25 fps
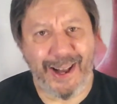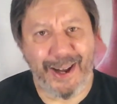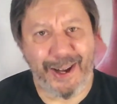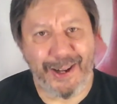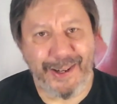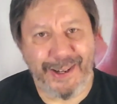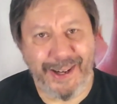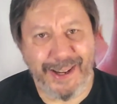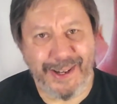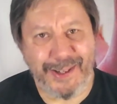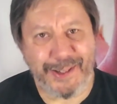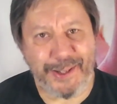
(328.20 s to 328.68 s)

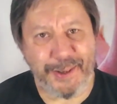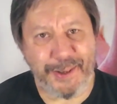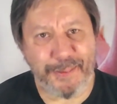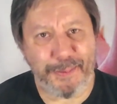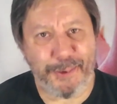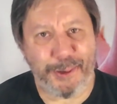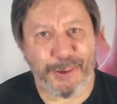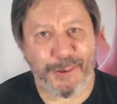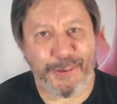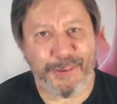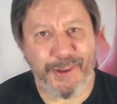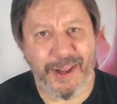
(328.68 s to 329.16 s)
I need some
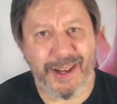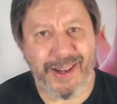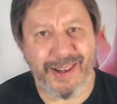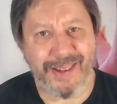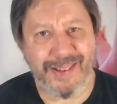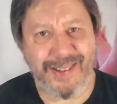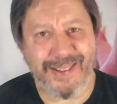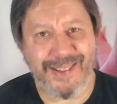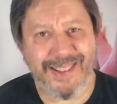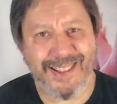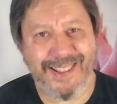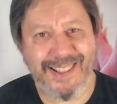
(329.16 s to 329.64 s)
more
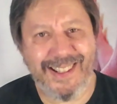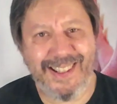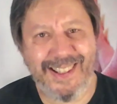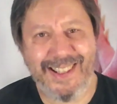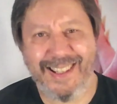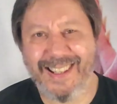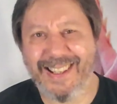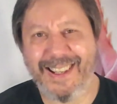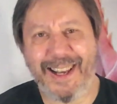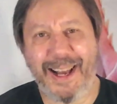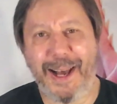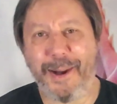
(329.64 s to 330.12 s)
figures.
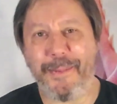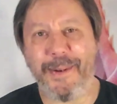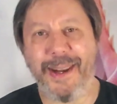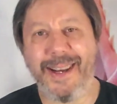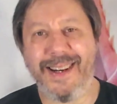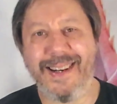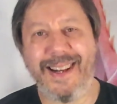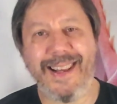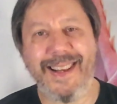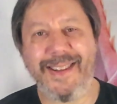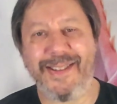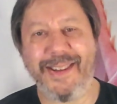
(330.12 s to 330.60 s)
I
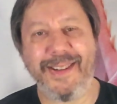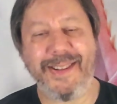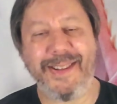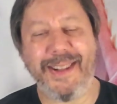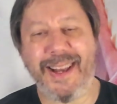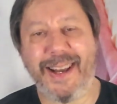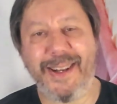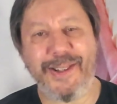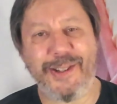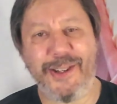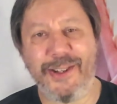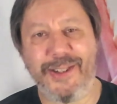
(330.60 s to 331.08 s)
mean, isn't
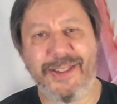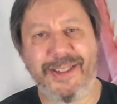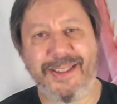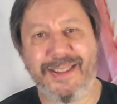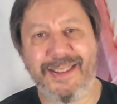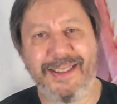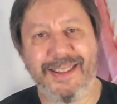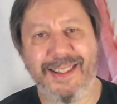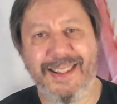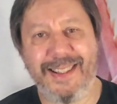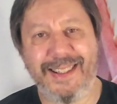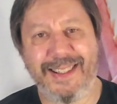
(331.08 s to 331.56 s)
that
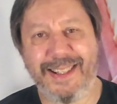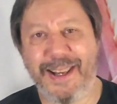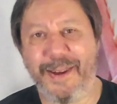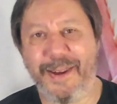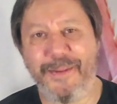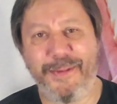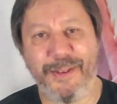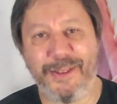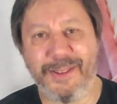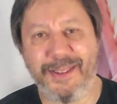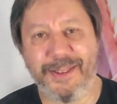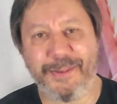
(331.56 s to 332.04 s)
just
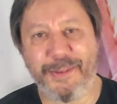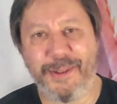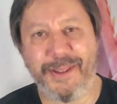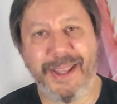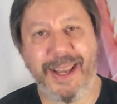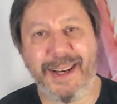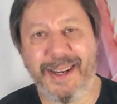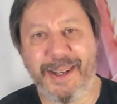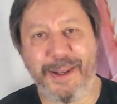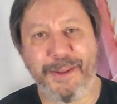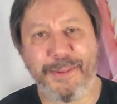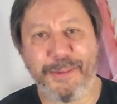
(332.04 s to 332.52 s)
given
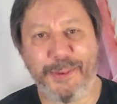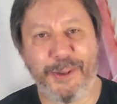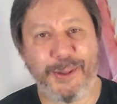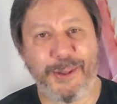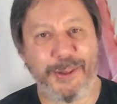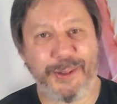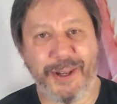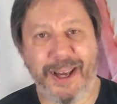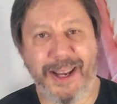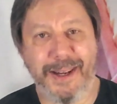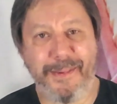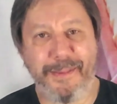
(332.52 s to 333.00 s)
with any
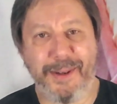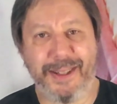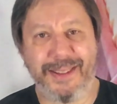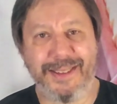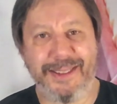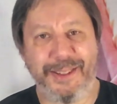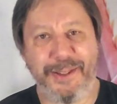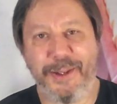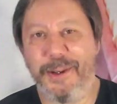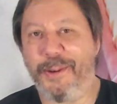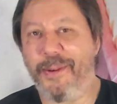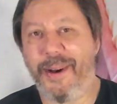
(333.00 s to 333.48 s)
wargamer?
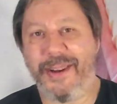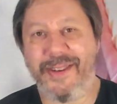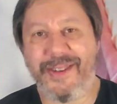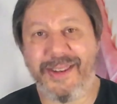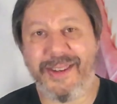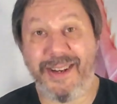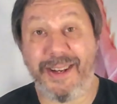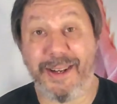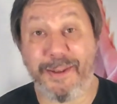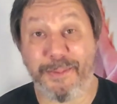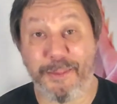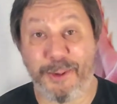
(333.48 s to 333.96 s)
You
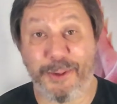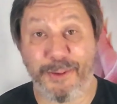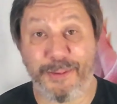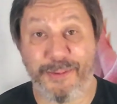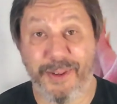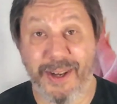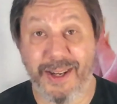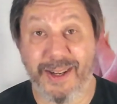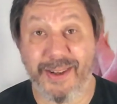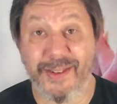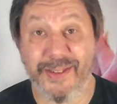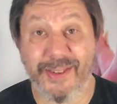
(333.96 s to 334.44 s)
always need more
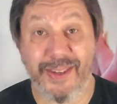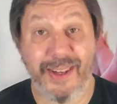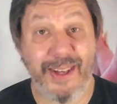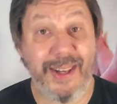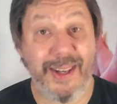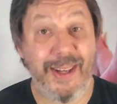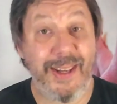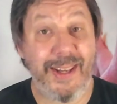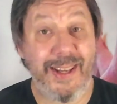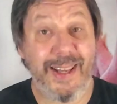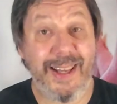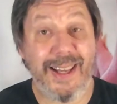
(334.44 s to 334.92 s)
figures.
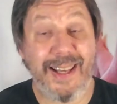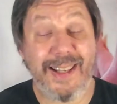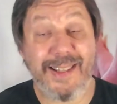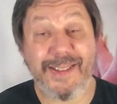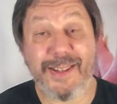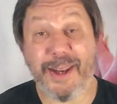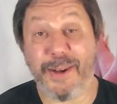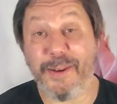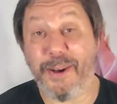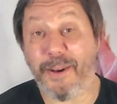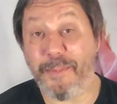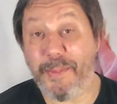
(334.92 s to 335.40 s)

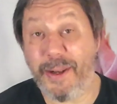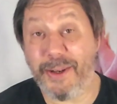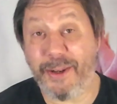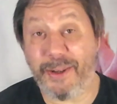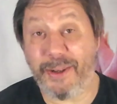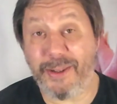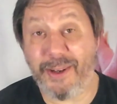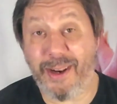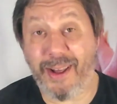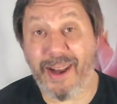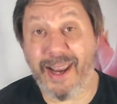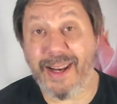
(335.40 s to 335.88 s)
So I've been
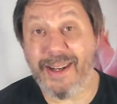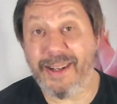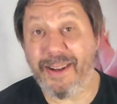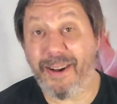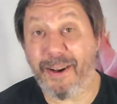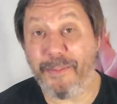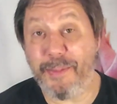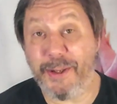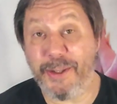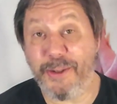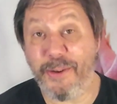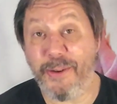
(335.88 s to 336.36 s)
online,
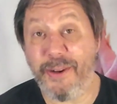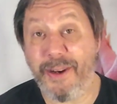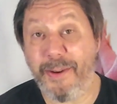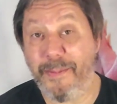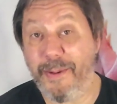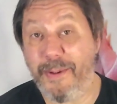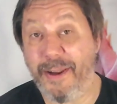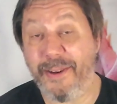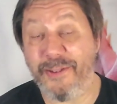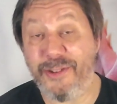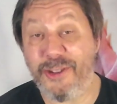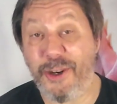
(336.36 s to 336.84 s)
I've been doing
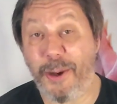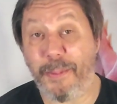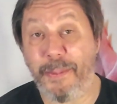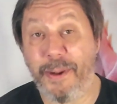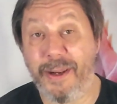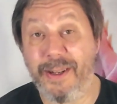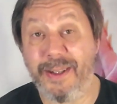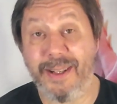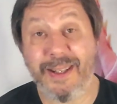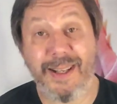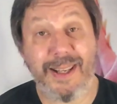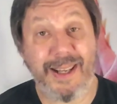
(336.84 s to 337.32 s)
a bit of
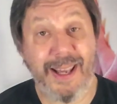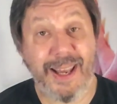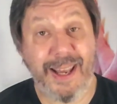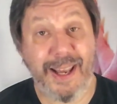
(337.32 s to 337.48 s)
shopping.